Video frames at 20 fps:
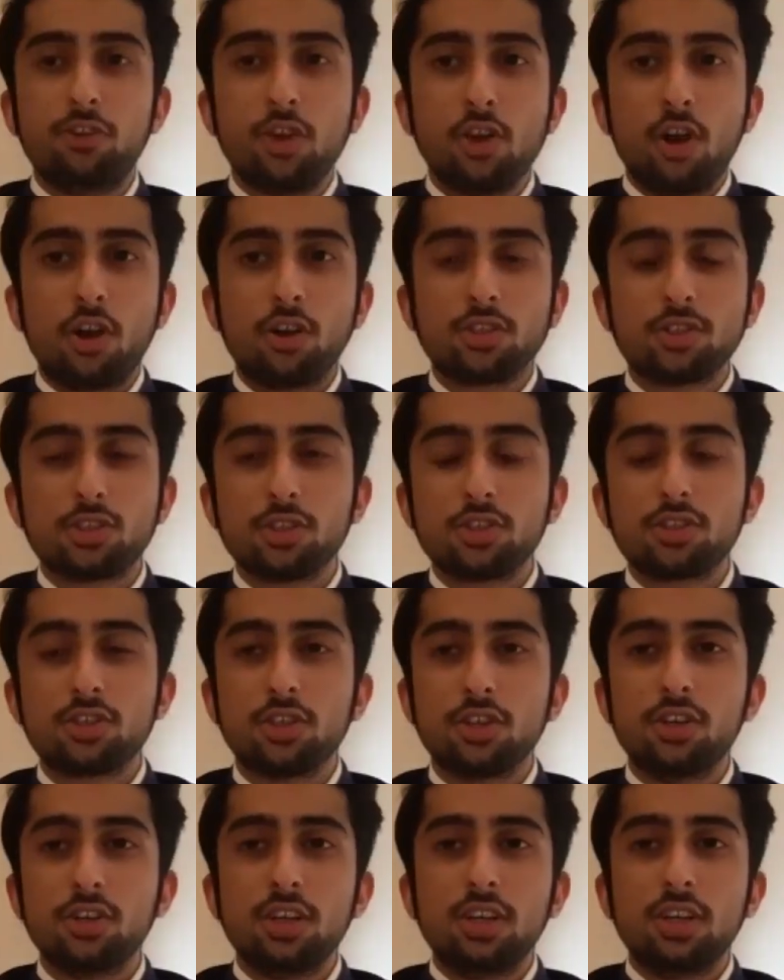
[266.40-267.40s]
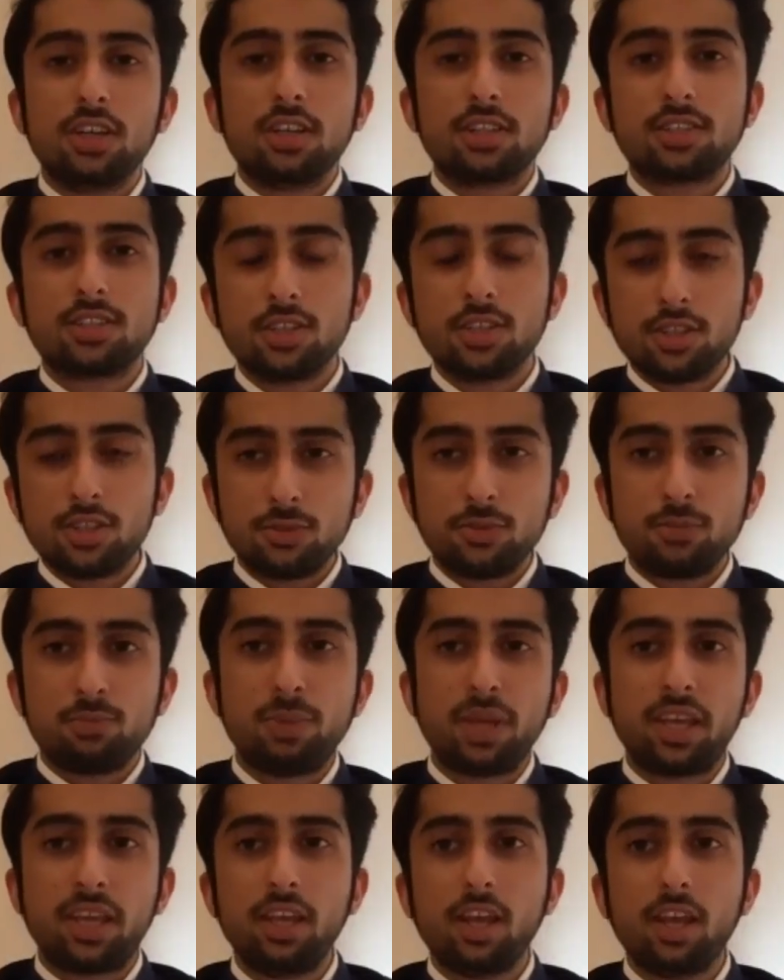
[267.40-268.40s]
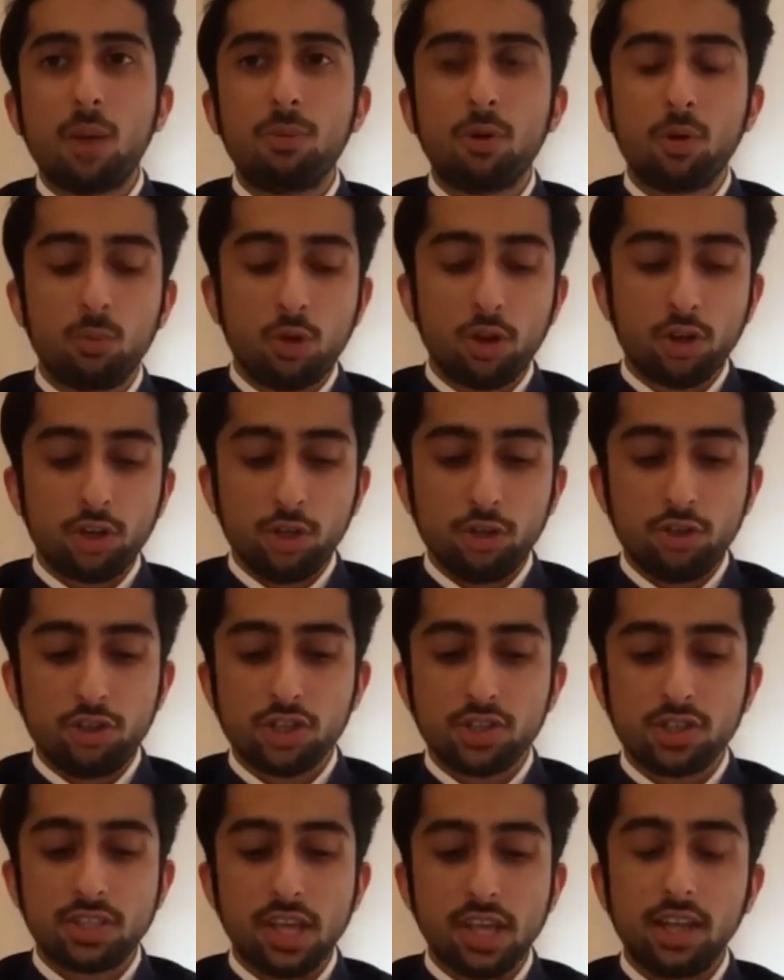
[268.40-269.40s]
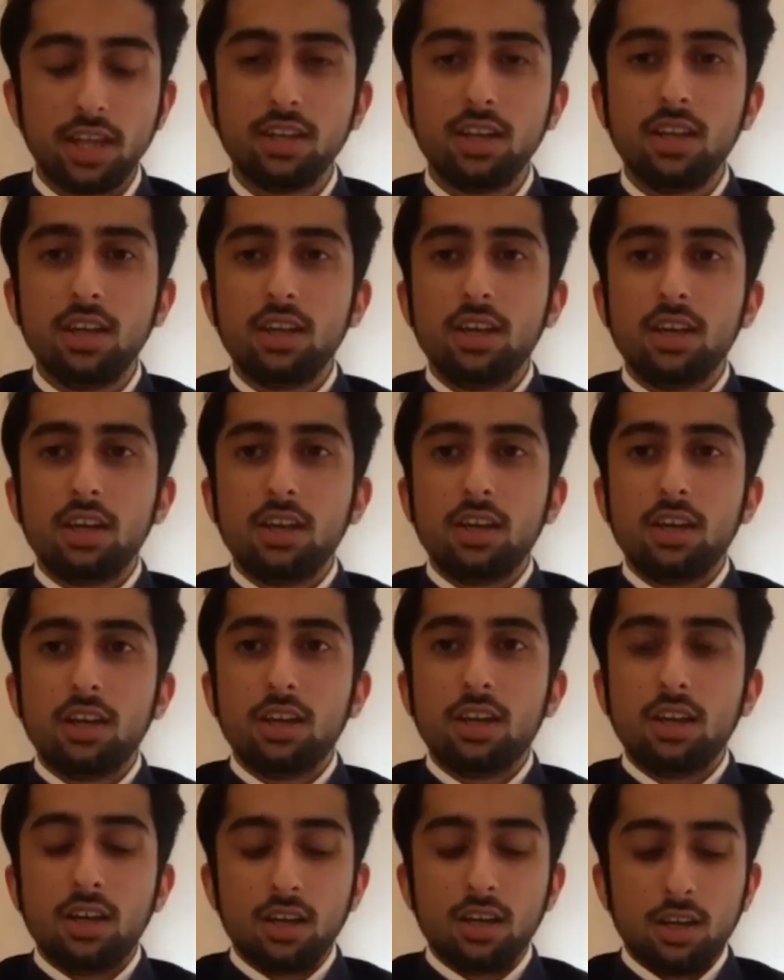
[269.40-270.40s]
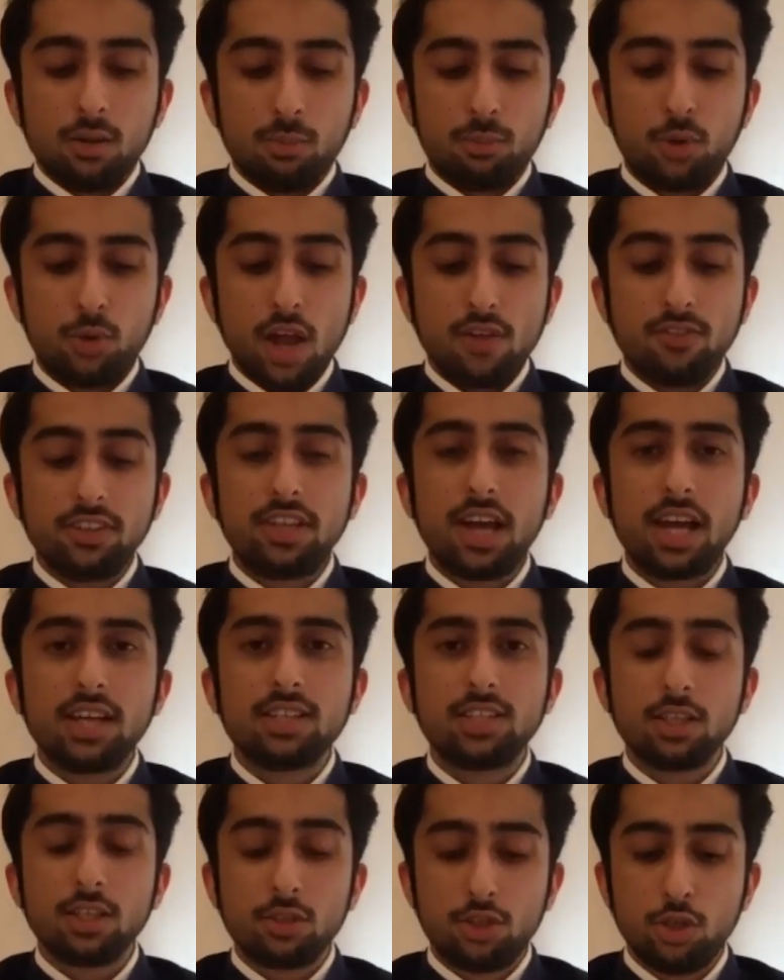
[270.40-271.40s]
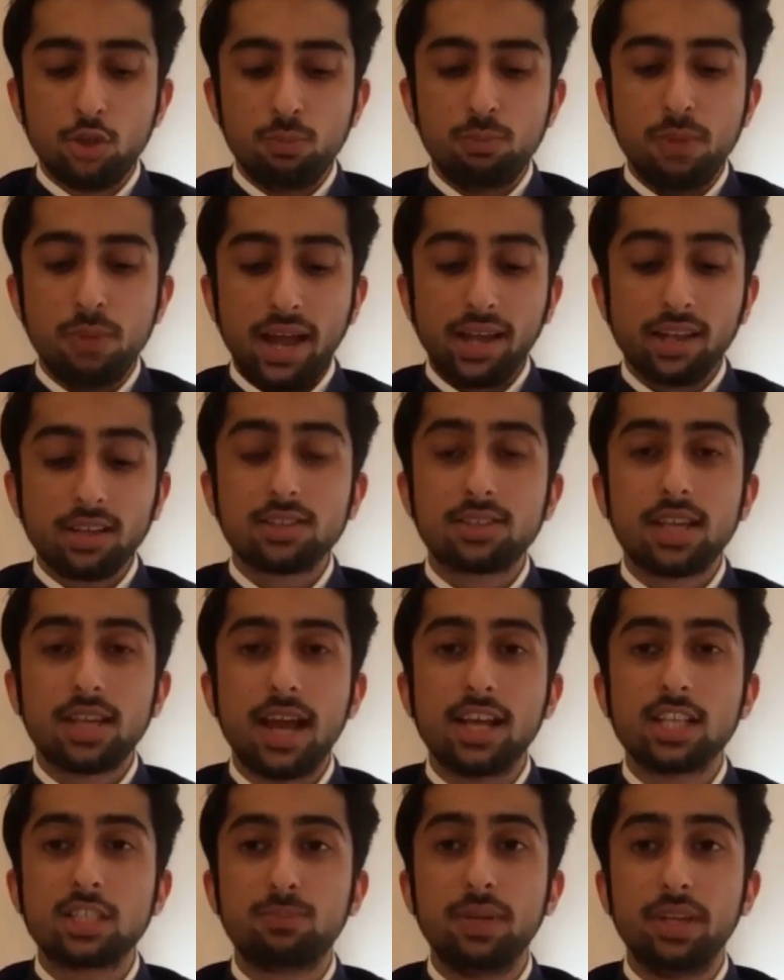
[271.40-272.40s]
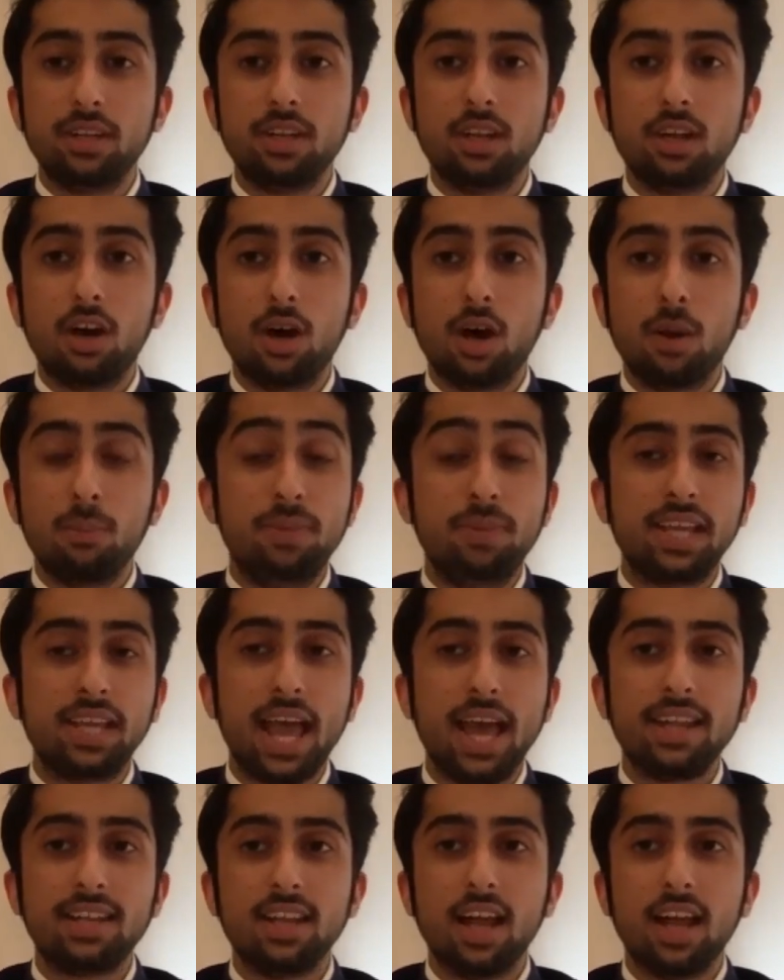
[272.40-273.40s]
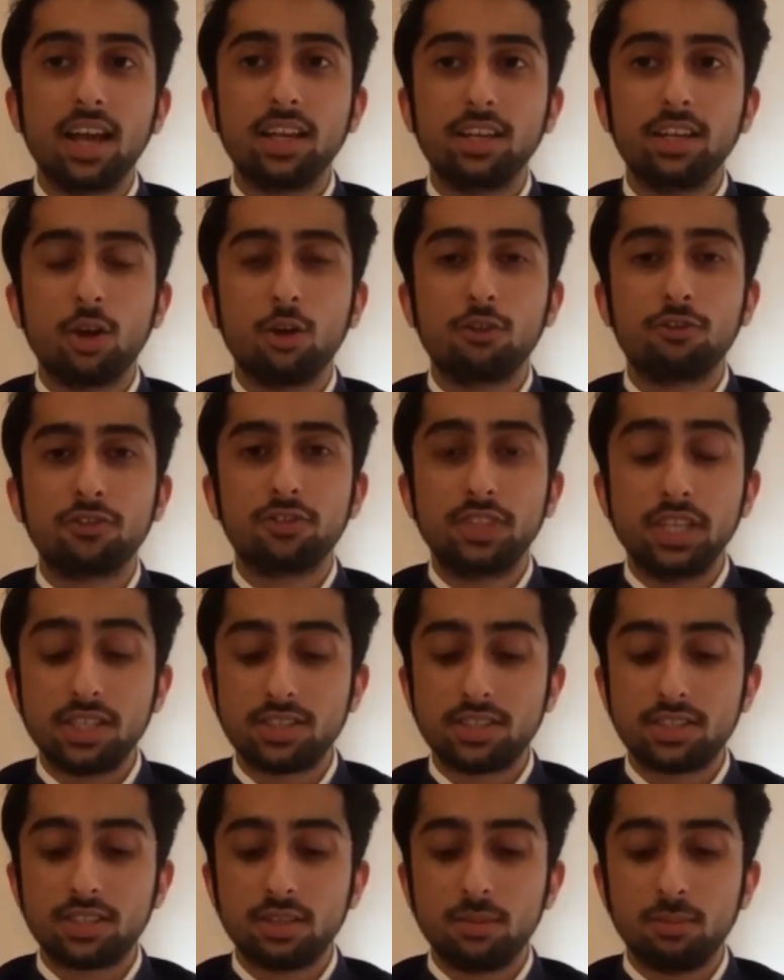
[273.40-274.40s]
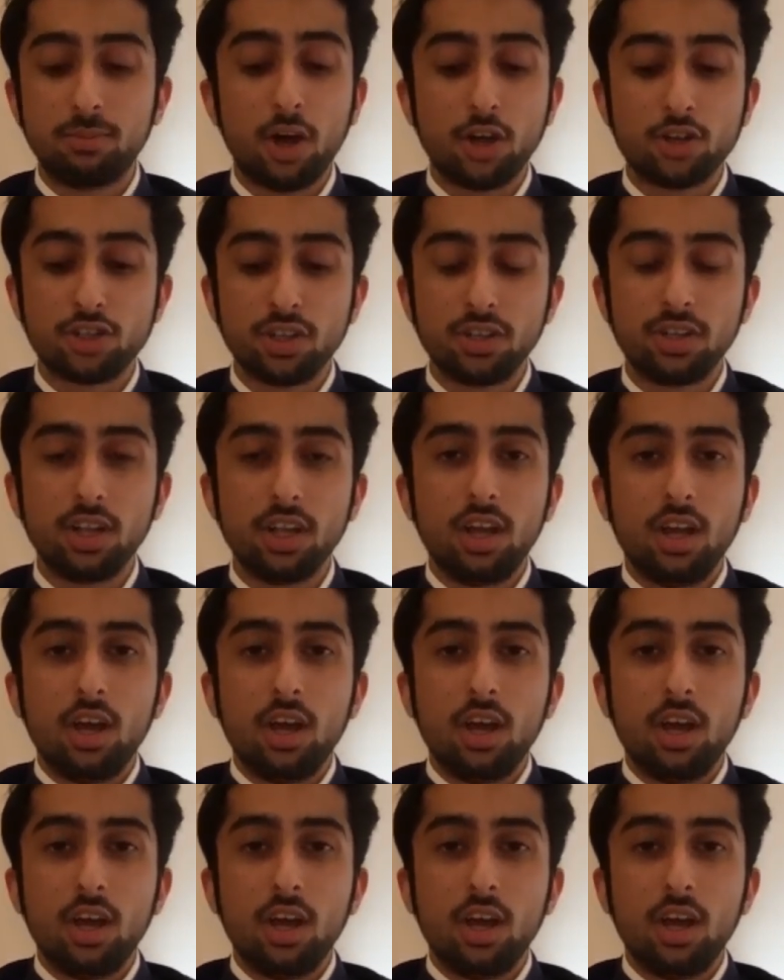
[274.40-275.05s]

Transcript: your answer, sir. So picking up on what you just said, privatizing 2 banks has been a big headline of this budget.